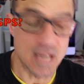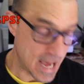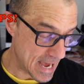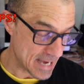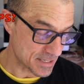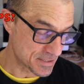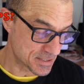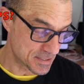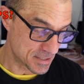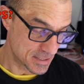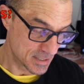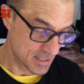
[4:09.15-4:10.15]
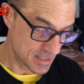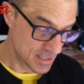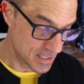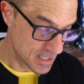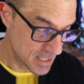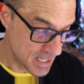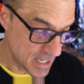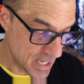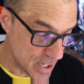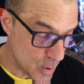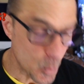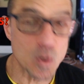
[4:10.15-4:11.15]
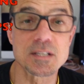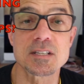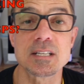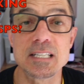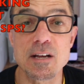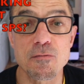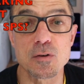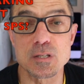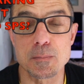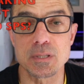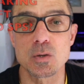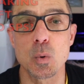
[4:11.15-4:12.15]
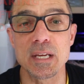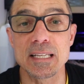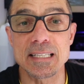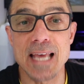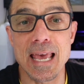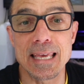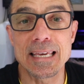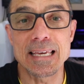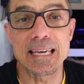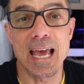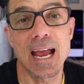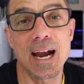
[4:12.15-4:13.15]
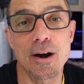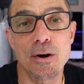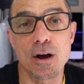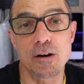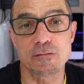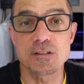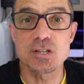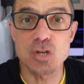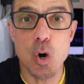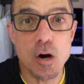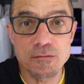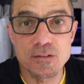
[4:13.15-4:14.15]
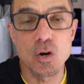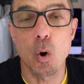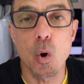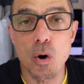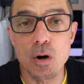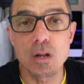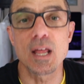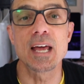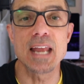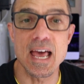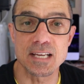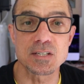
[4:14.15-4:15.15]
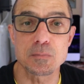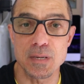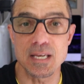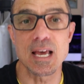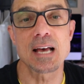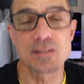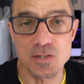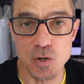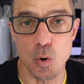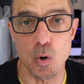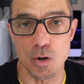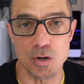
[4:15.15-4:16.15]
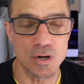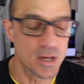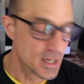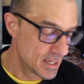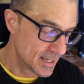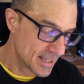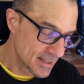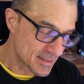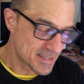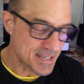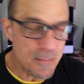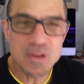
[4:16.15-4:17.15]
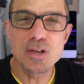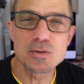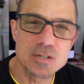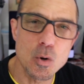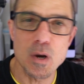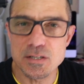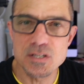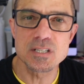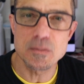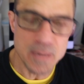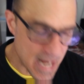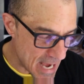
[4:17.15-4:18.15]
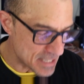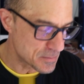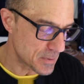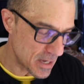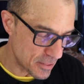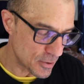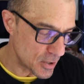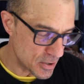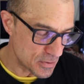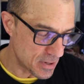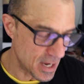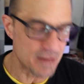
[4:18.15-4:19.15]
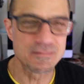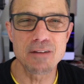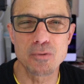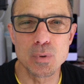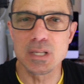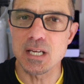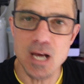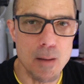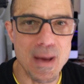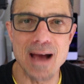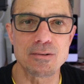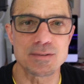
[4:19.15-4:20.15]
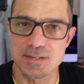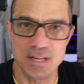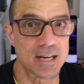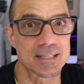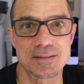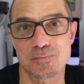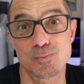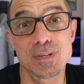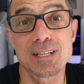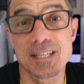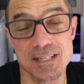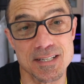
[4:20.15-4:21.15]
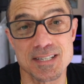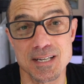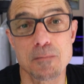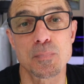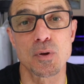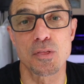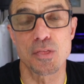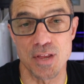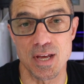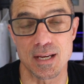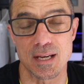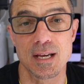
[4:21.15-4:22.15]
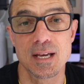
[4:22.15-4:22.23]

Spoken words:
asks, what's the difference between taking care of soft coral and SPS coral? Some of those questions have been asked, but I thought, okay, I've never really come out and said it's really a simple thing.